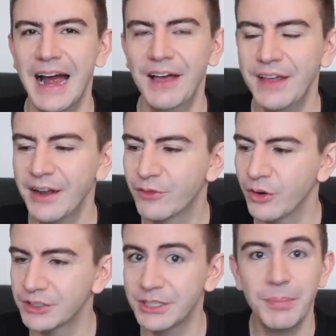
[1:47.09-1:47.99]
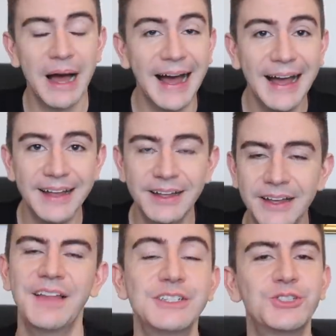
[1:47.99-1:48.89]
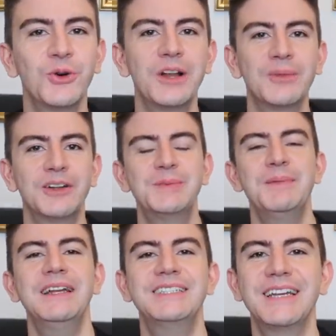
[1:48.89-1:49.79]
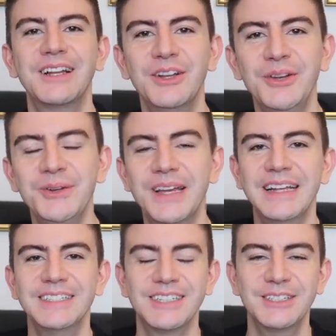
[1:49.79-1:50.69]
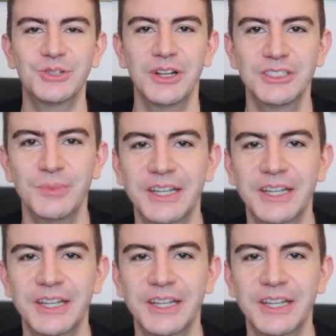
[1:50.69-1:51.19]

And then I've got to pack. And then shortly I'm going to be meeting Luke in central London.